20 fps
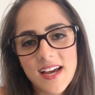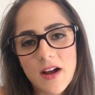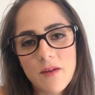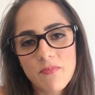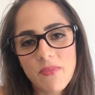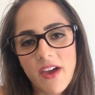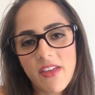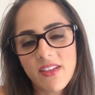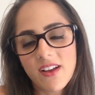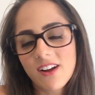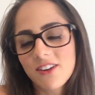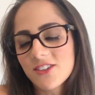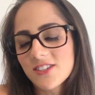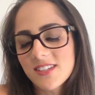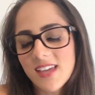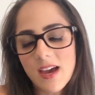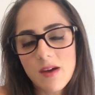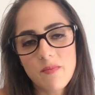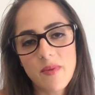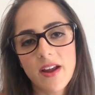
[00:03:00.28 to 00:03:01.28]
I think I'll just
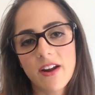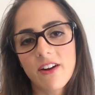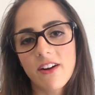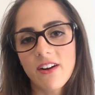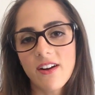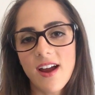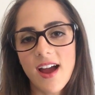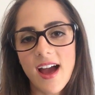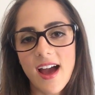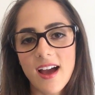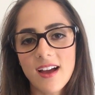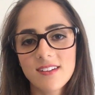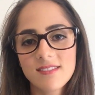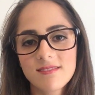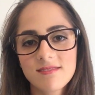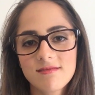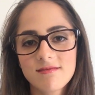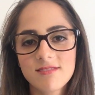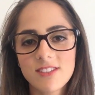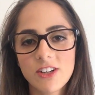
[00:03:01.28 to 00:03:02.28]
get better at,
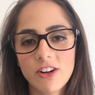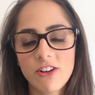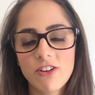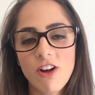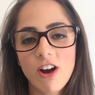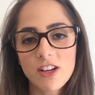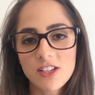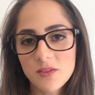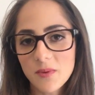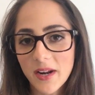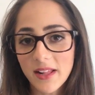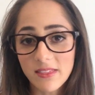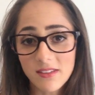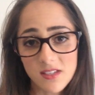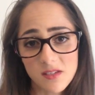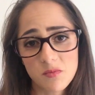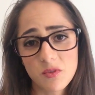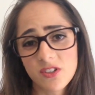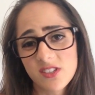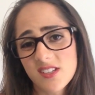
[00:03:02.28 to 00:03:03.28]
you know, not sweating the
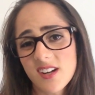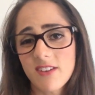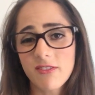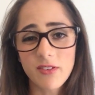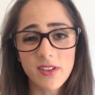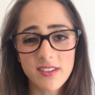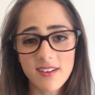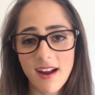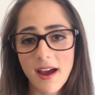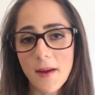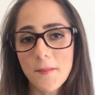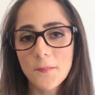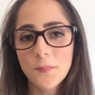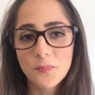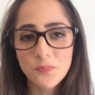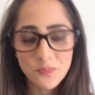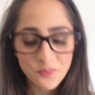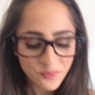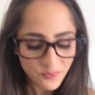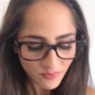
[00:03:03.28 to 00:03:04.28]
small stuff with time.
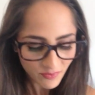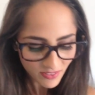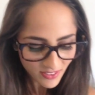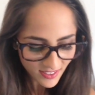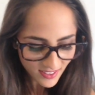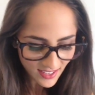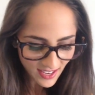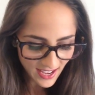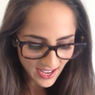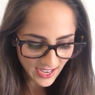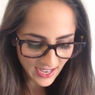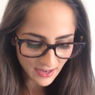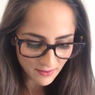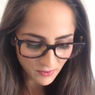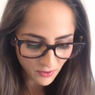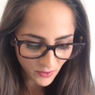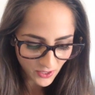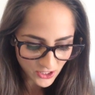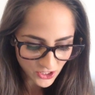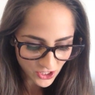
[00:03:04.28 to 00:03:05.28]

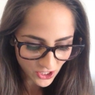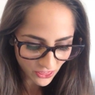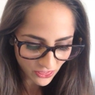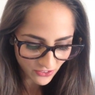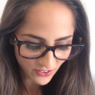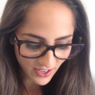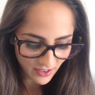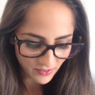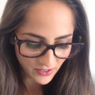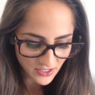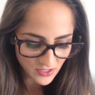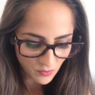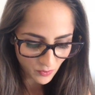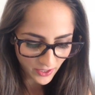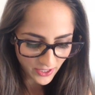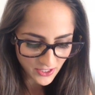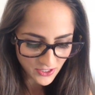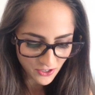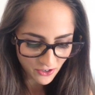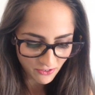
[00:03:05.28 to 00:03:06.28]
Question 3 was,
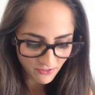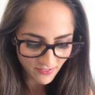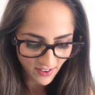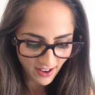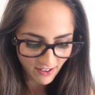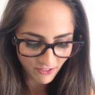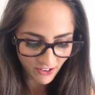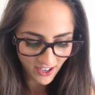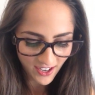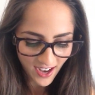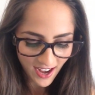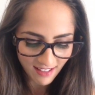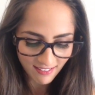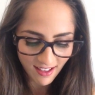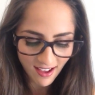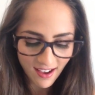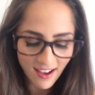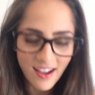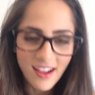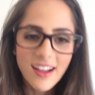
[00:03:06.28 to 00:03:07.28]
what is your favorite
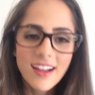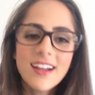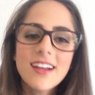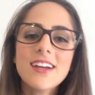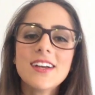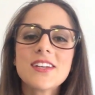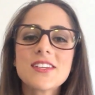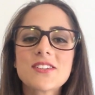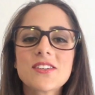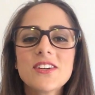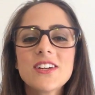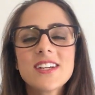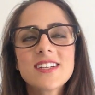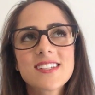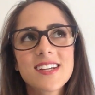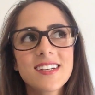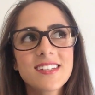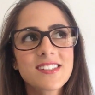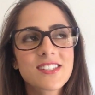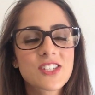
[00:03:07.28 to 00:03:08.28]
color? So it
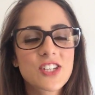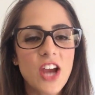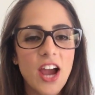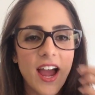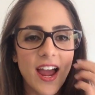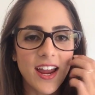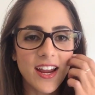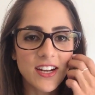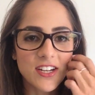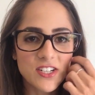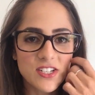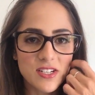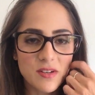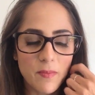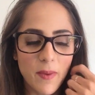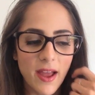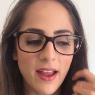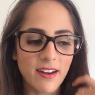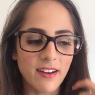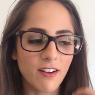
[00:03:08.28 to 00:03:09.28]
does change
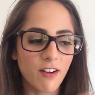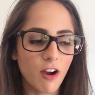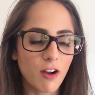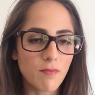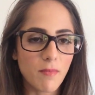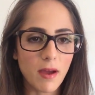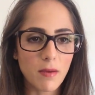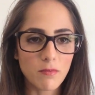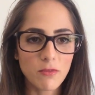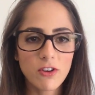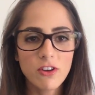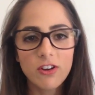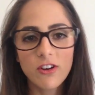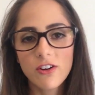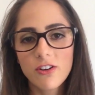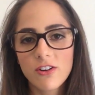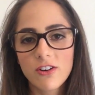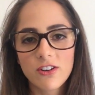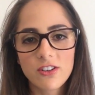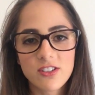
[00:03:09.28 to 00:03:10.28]
depending on my
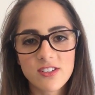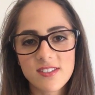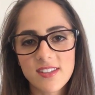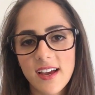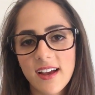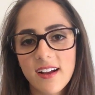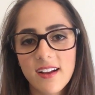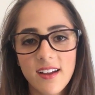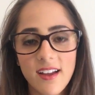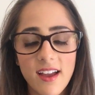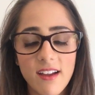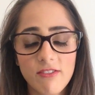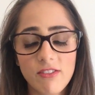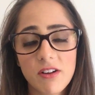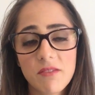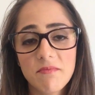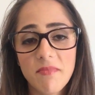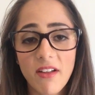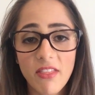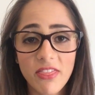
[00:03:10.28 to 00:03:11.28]
mood, or just like
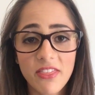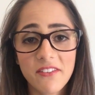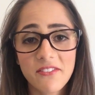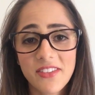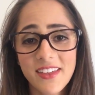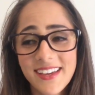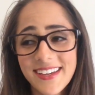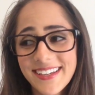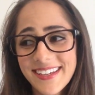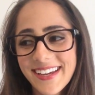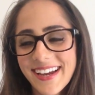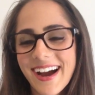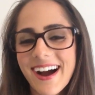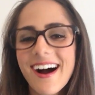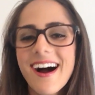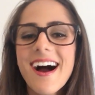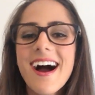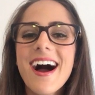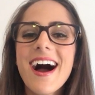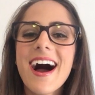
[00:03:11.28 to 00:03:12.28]
every month of the
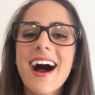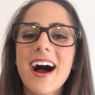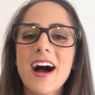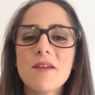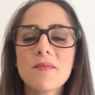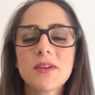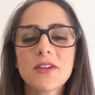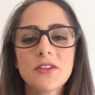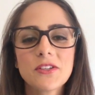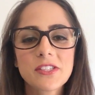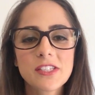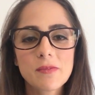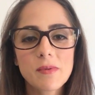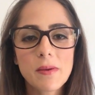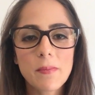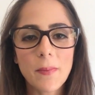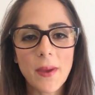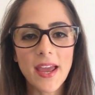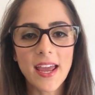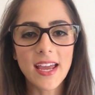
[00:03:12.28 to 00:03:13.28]
year. It used to be
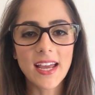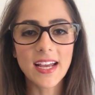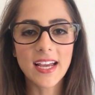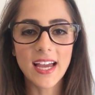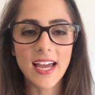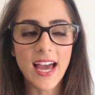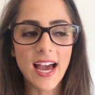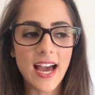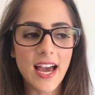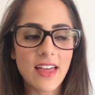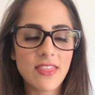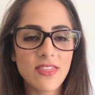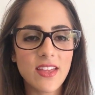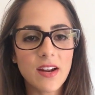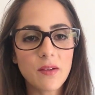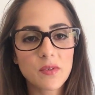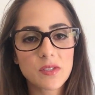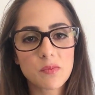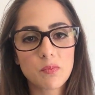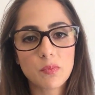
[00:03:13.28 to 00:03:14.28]
pink, and then
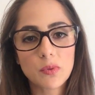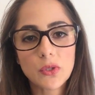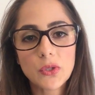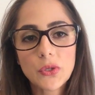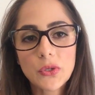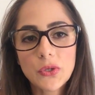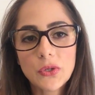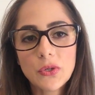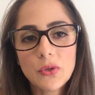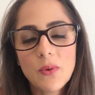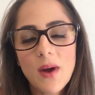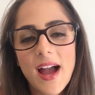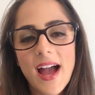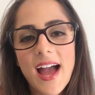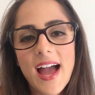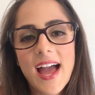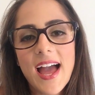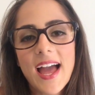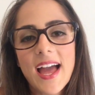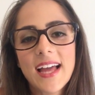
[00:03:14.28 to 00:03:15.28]
it was blue,
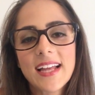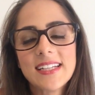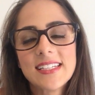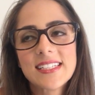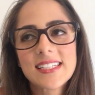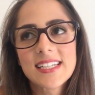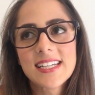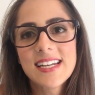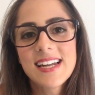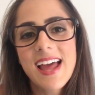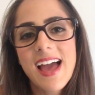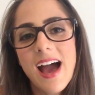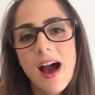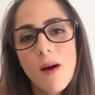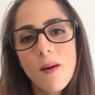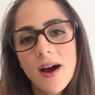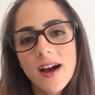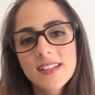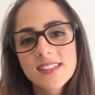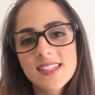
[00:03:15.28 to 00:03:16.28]
and
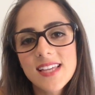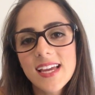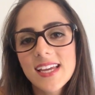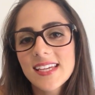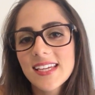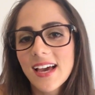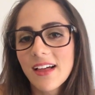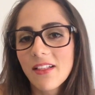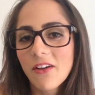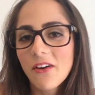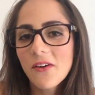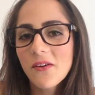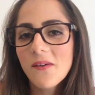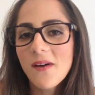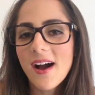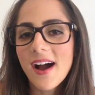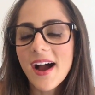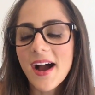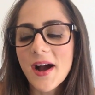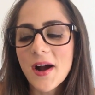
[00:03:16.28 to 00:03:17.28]
now I'd say yellow.
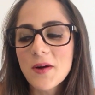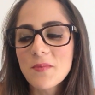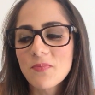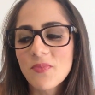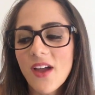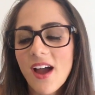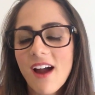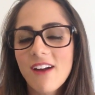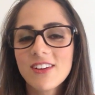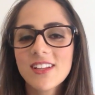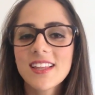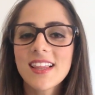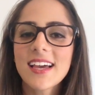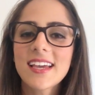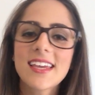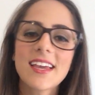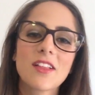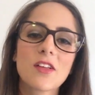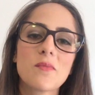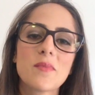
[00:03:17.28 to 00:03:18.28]
I really
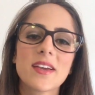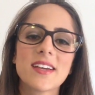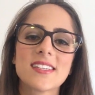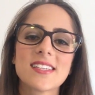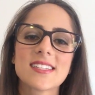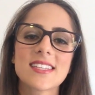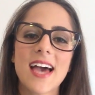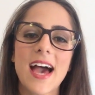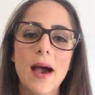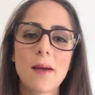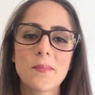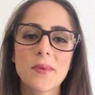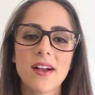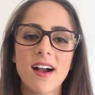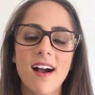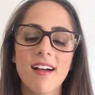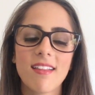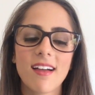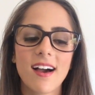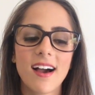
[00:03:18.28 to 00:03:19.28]
like yellow because it's a happy
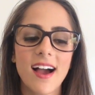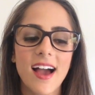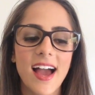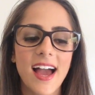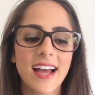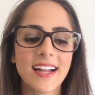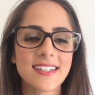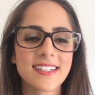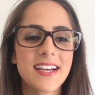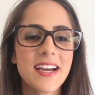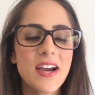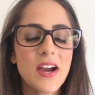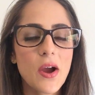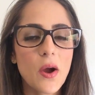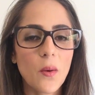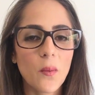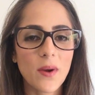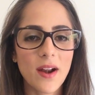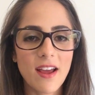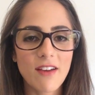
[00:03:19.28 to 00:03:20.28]
color, and
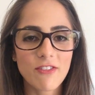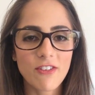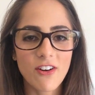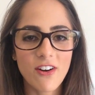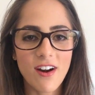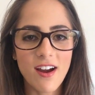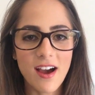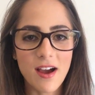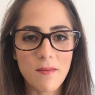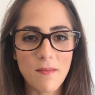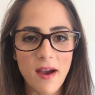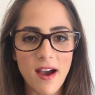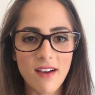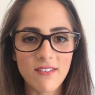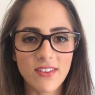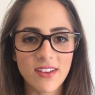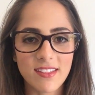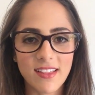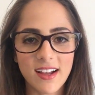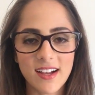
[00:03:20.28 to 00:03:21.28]
whenever I'm
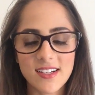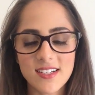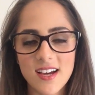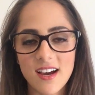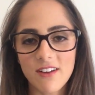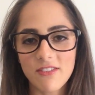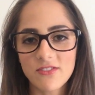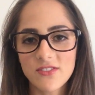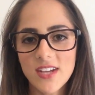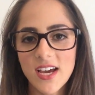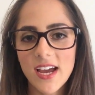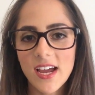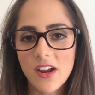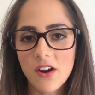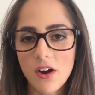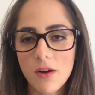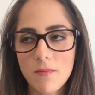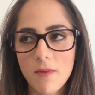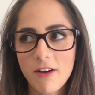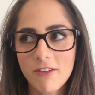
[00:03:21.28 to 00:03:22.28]
having like a tough day
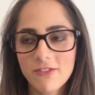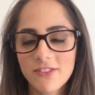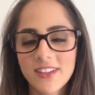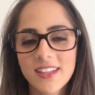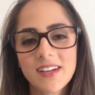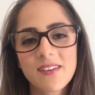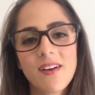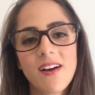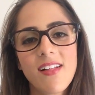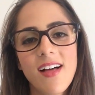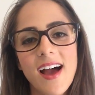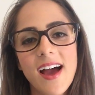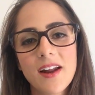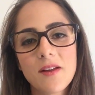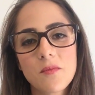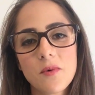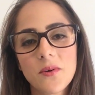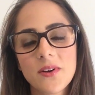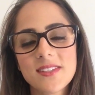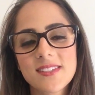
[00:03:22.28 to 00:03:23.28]
or I'm not feeling well,
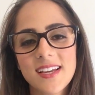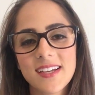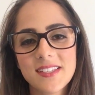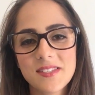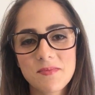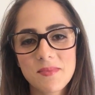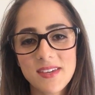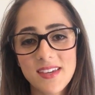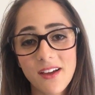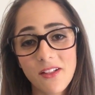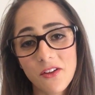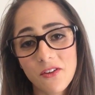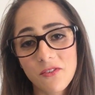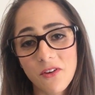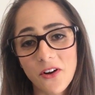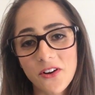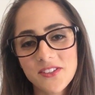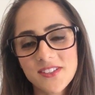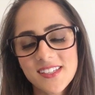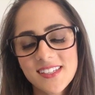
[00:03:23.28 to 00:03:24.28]
Adam always gets me yellow
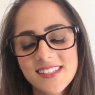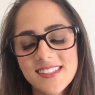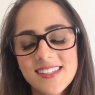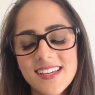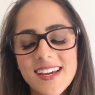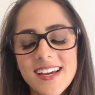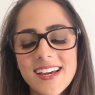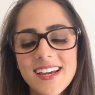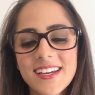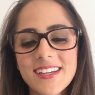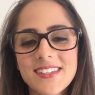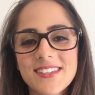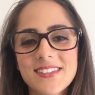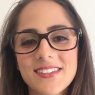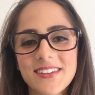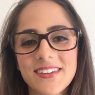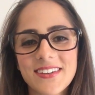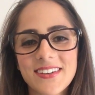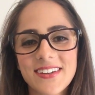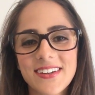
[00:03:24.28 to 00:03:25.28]
roses.
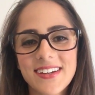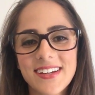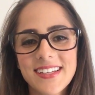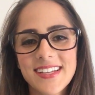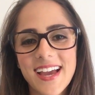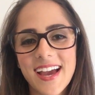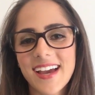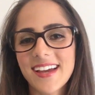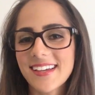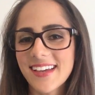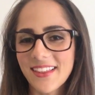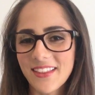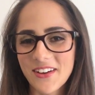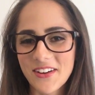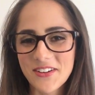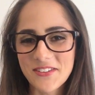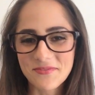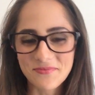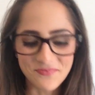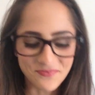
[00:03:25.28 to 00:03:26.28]
So yeah,
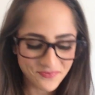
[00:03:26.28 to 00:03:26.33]
yellow.